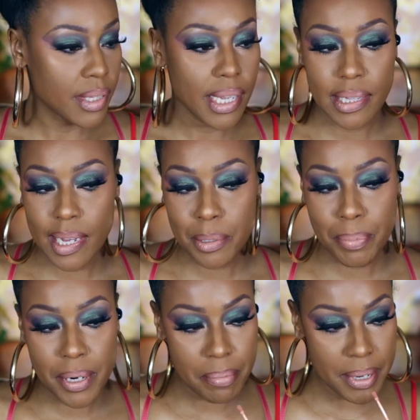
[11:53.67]
And that's
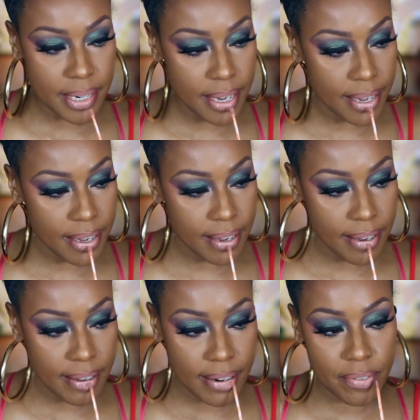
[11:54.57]
pretty much
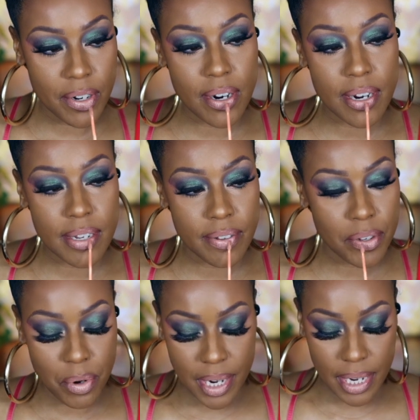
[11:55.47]
it. And of course, if
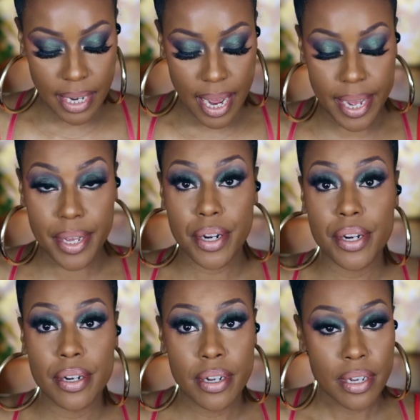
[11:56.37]
you want it
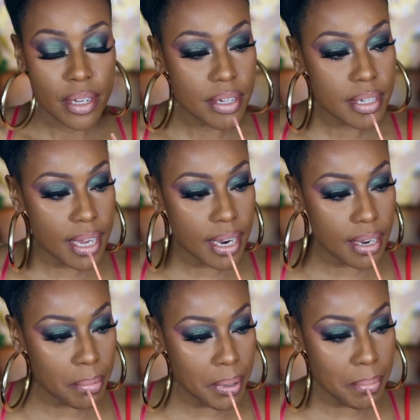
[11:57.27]
lighter, you just add a
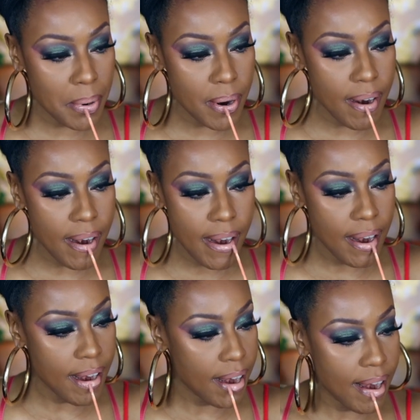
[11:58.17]
little bit more.
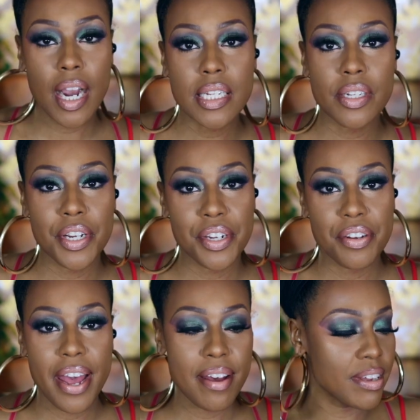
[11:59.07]
All right, so here
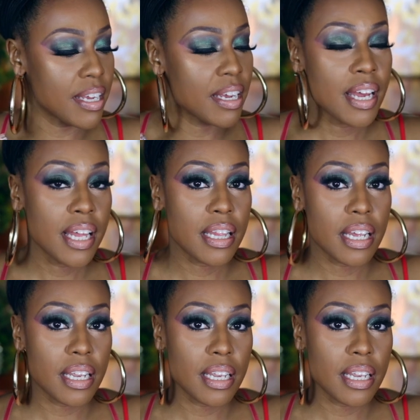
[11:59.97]
you have it the